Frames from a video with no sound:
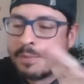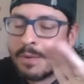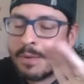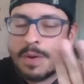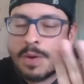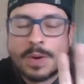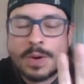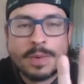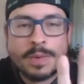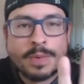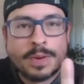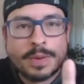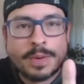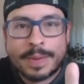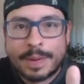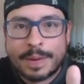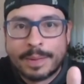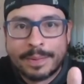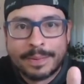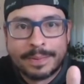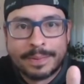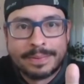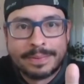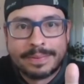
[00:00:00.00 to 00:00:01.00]

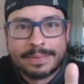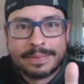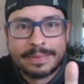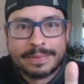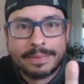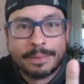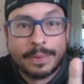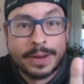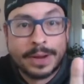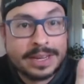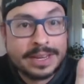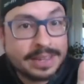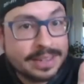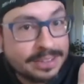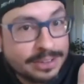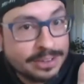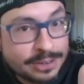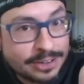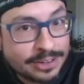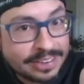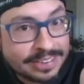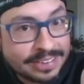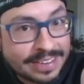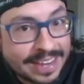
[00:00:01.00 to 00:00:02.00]
whoa. What did
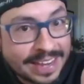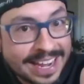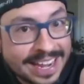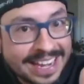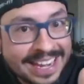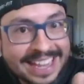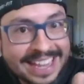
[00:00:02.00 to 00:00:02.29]
you just say?